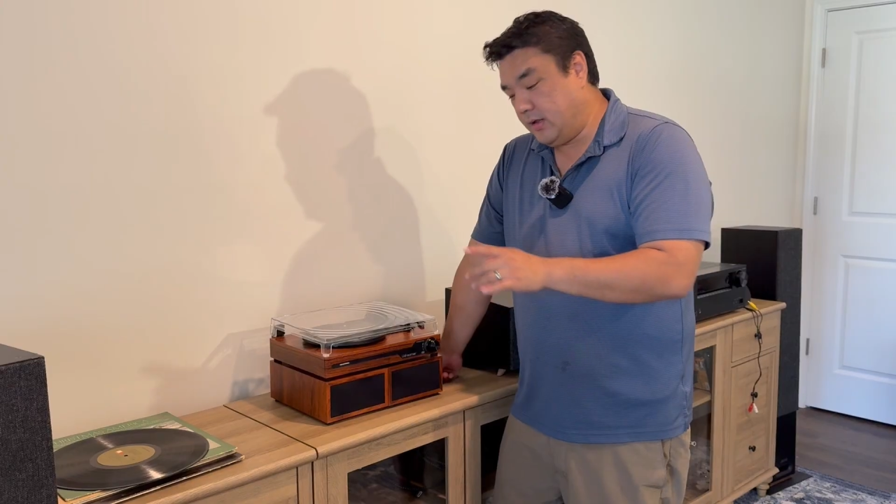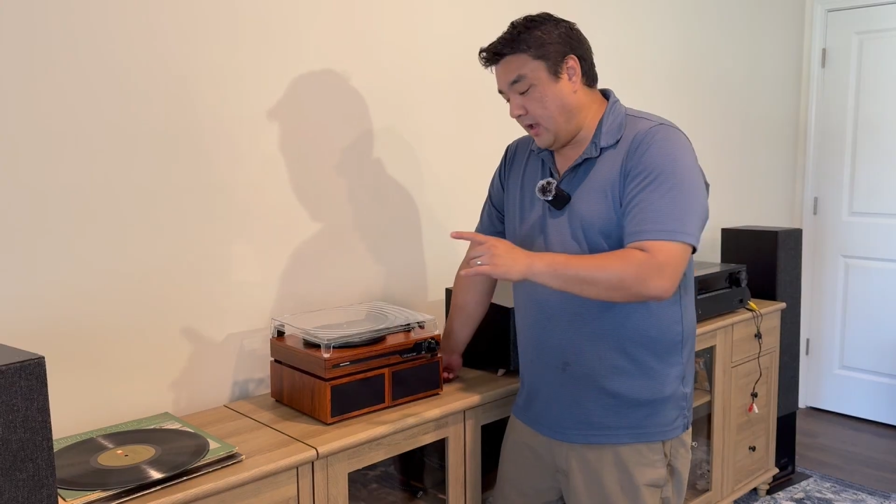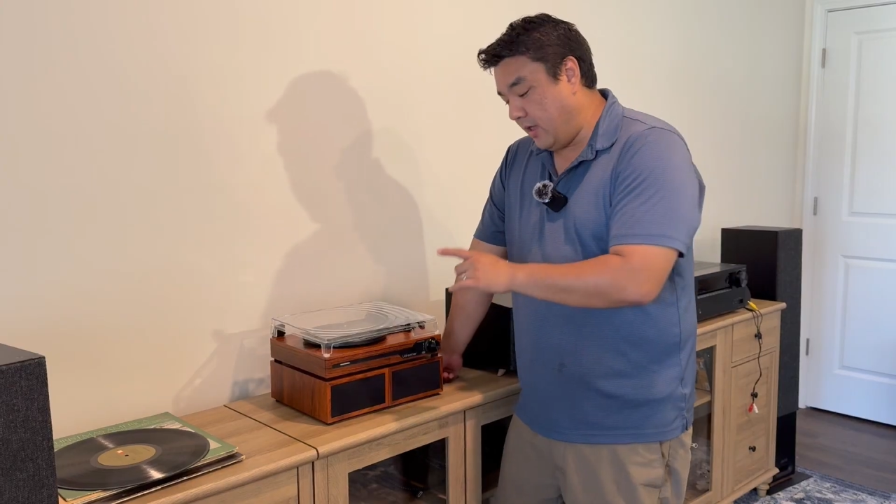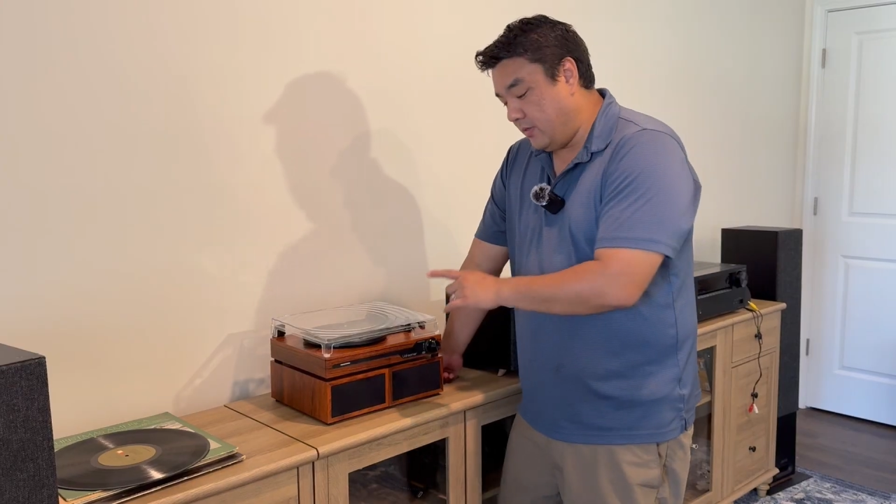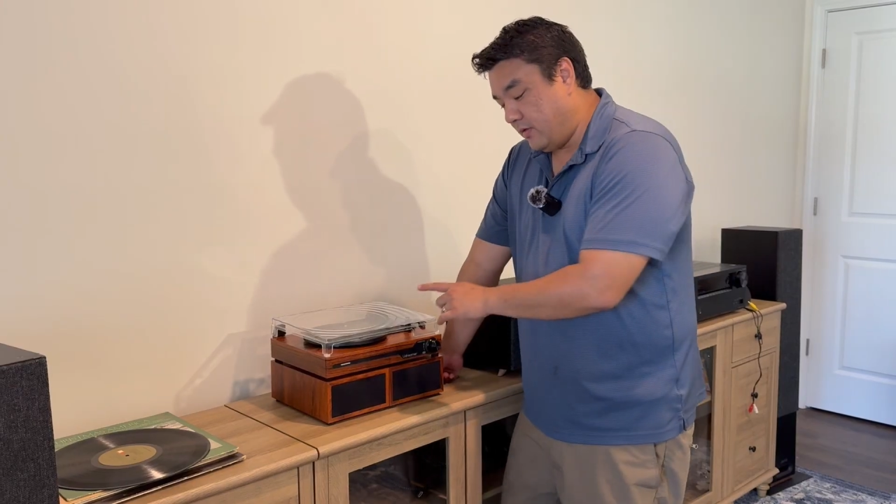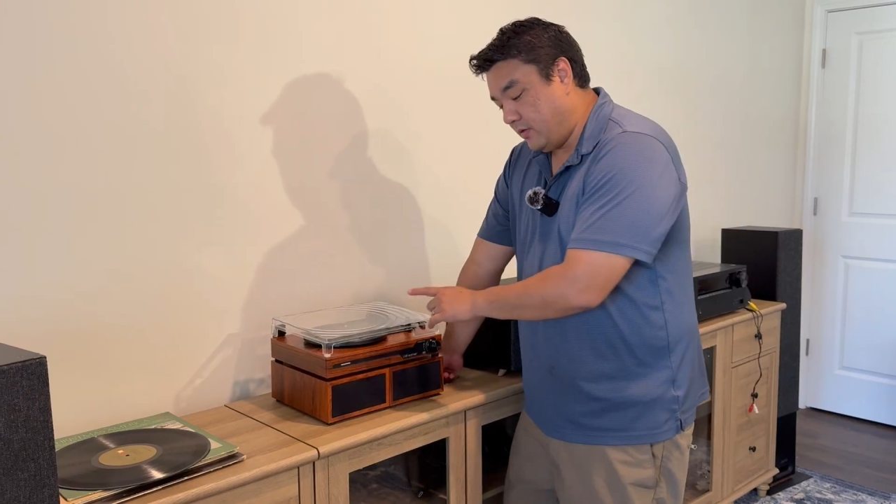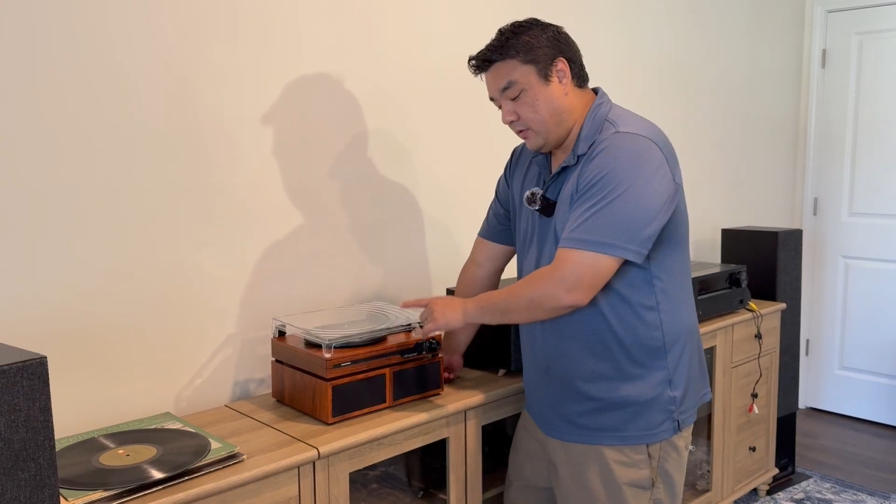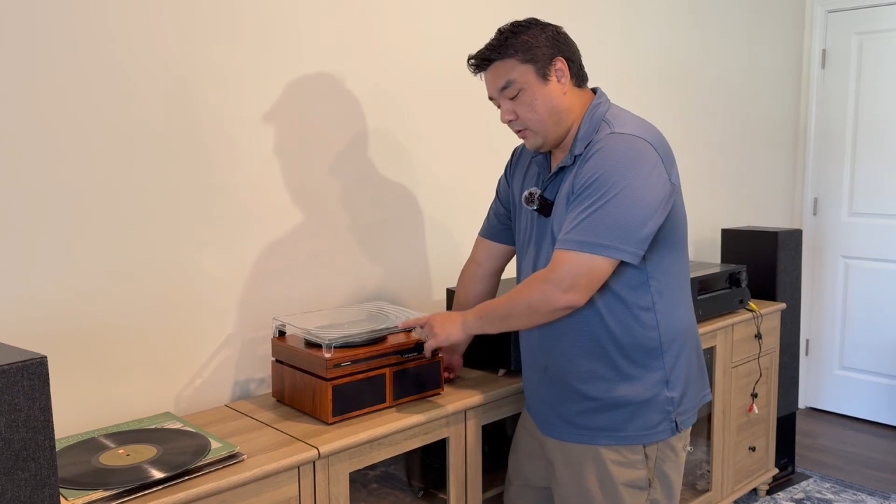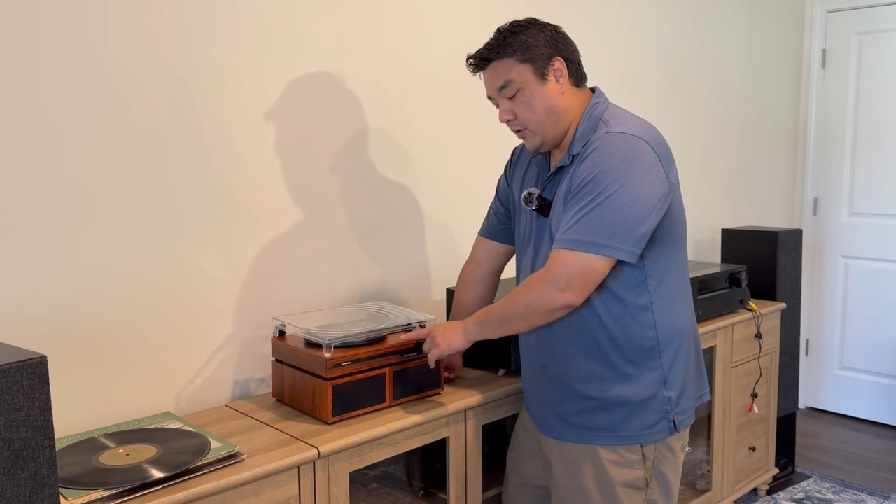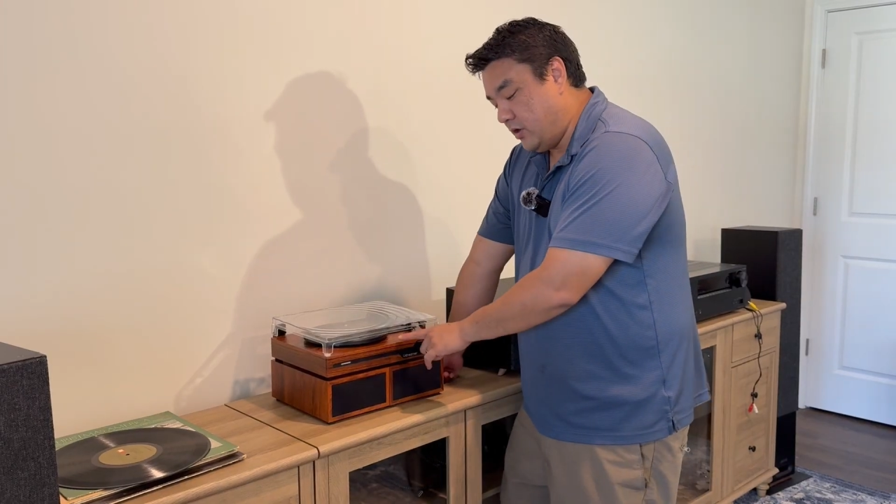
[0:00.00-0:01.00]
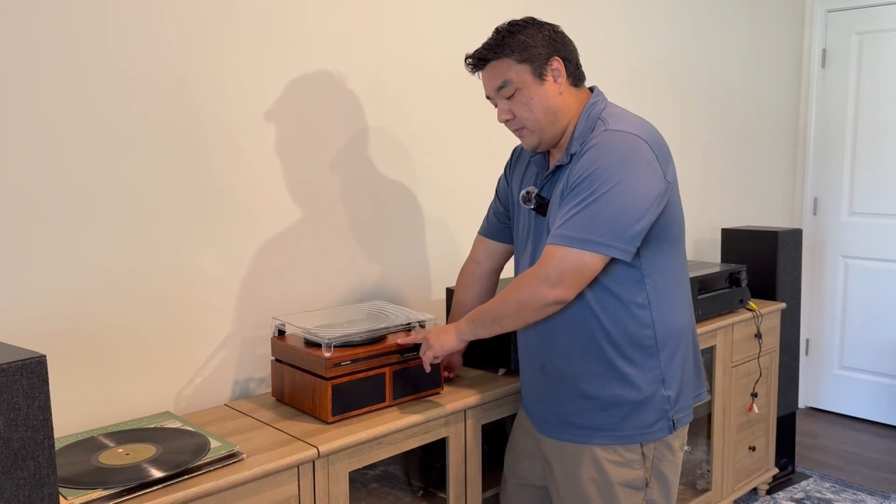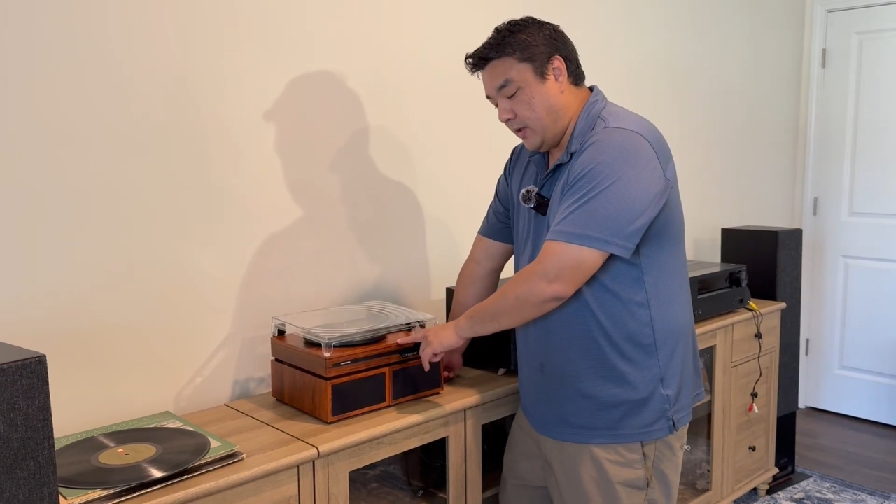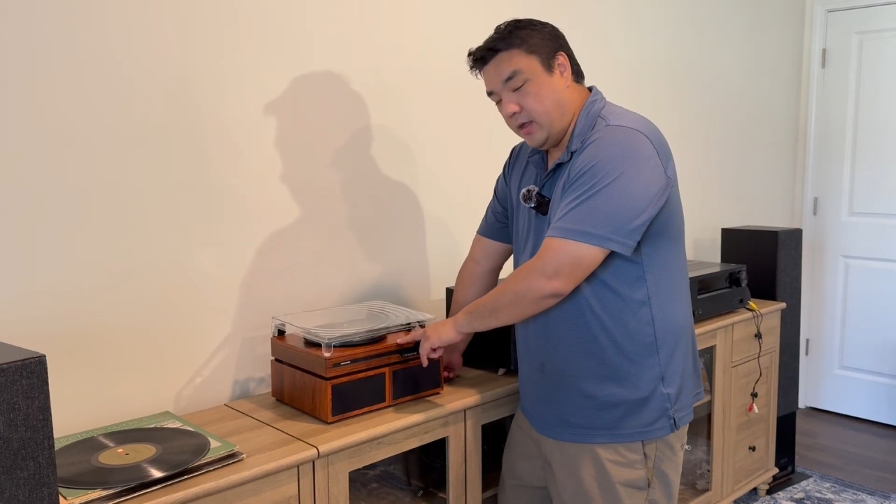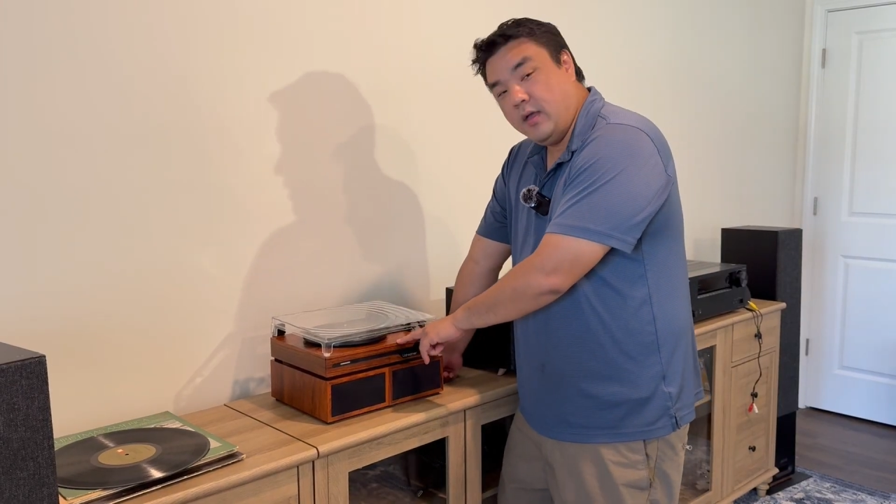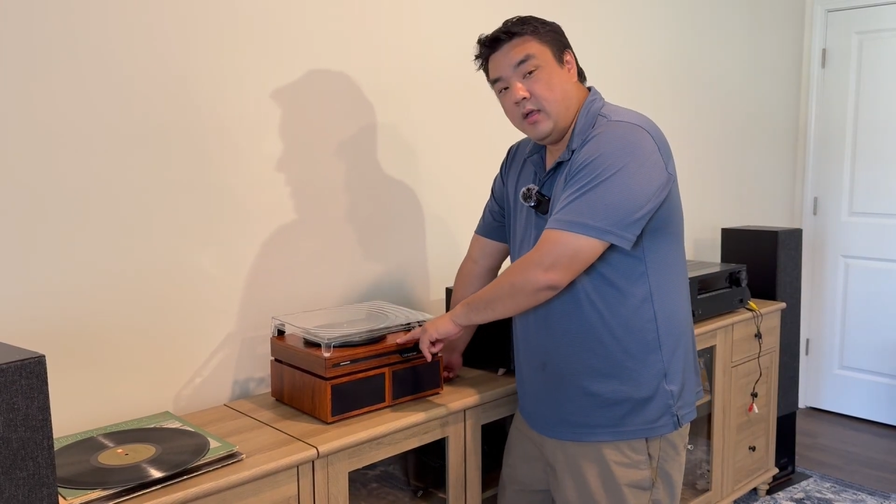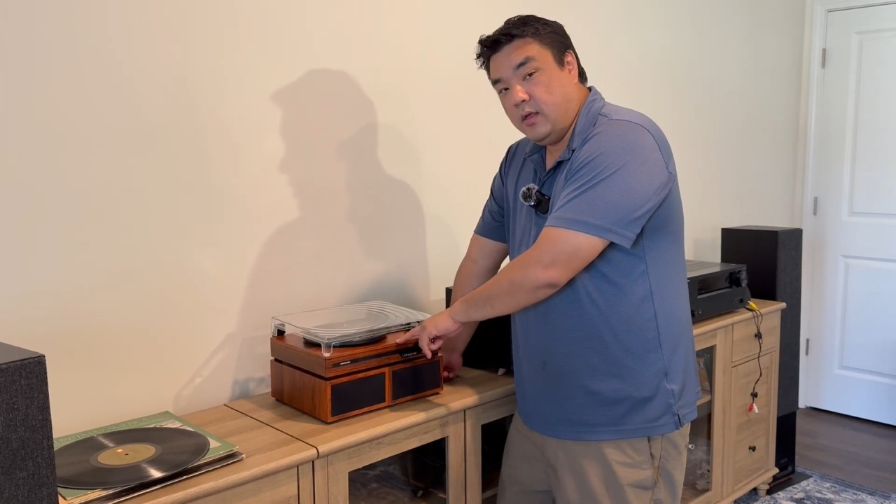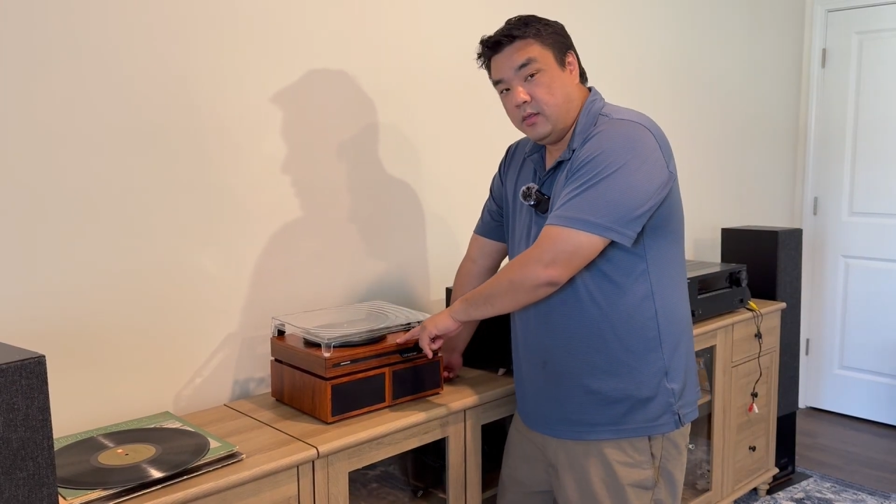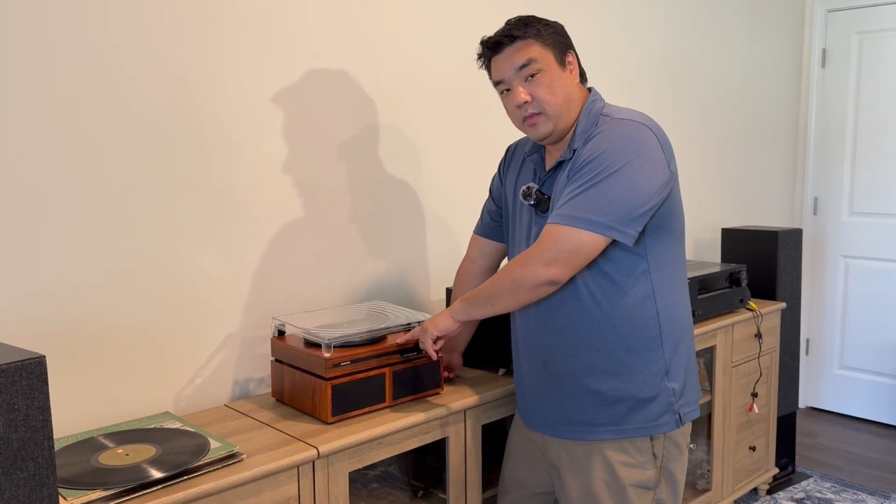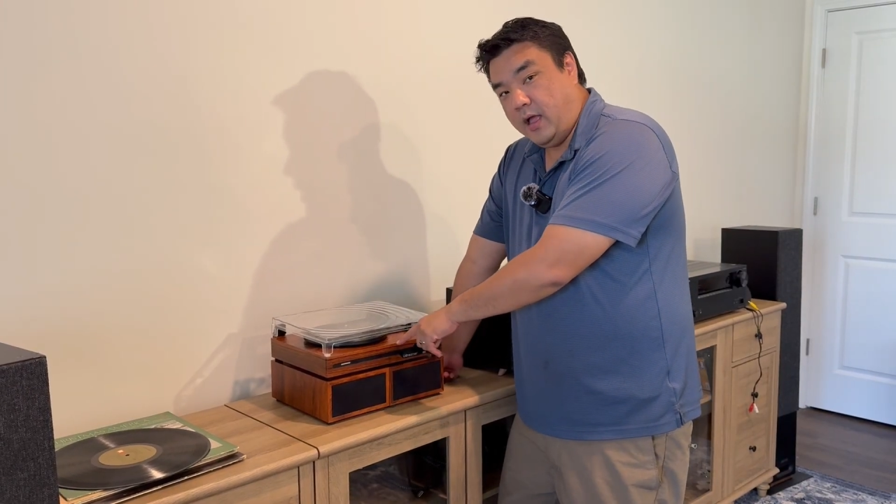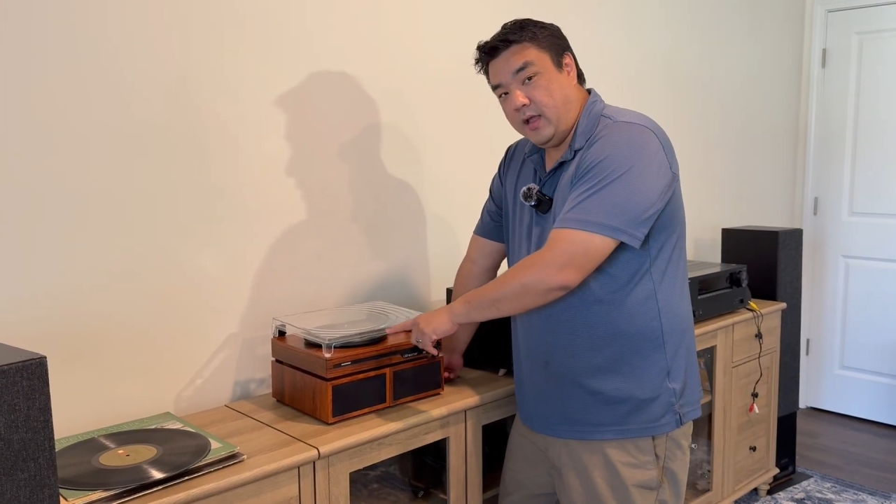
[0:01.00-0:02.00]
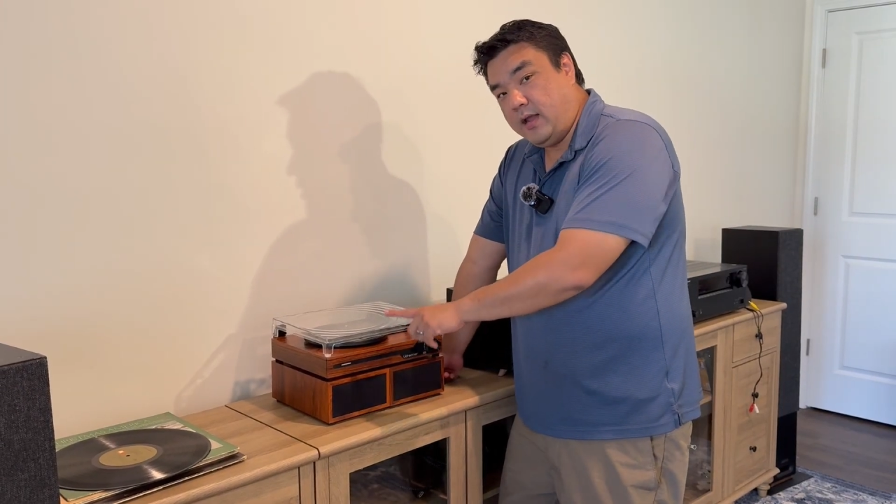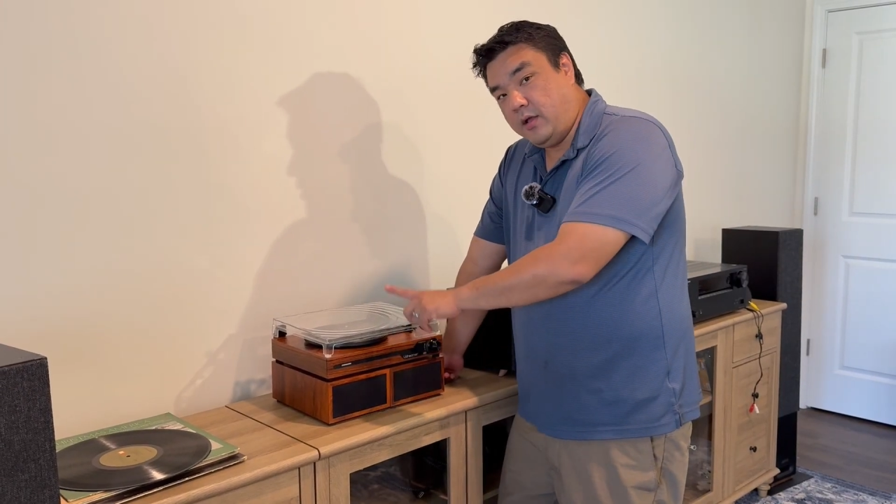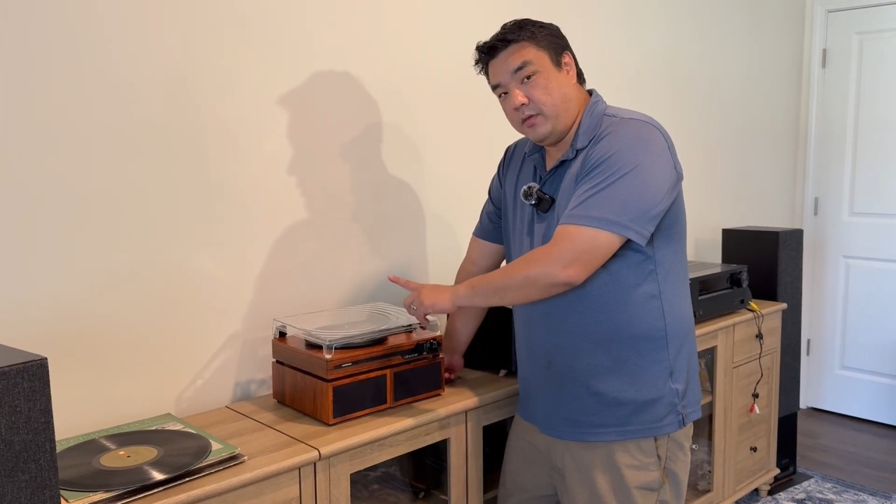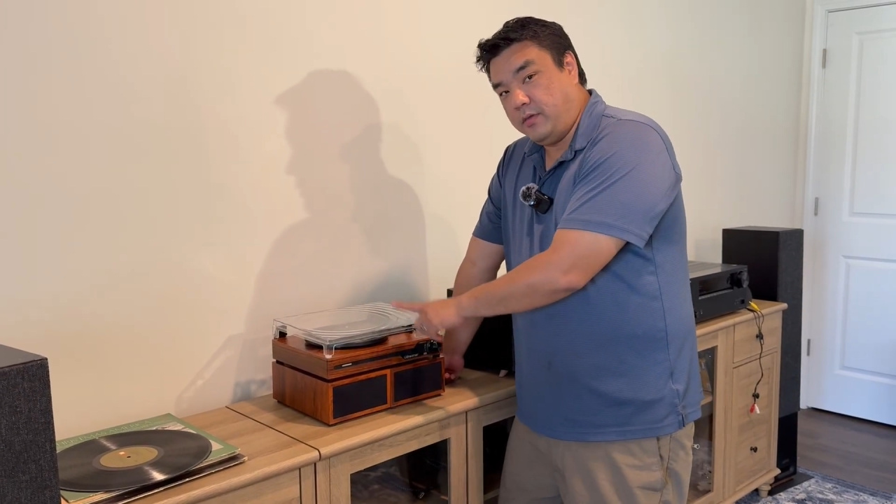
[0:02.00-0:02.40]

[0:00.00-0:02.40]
Again, this is going to be line out.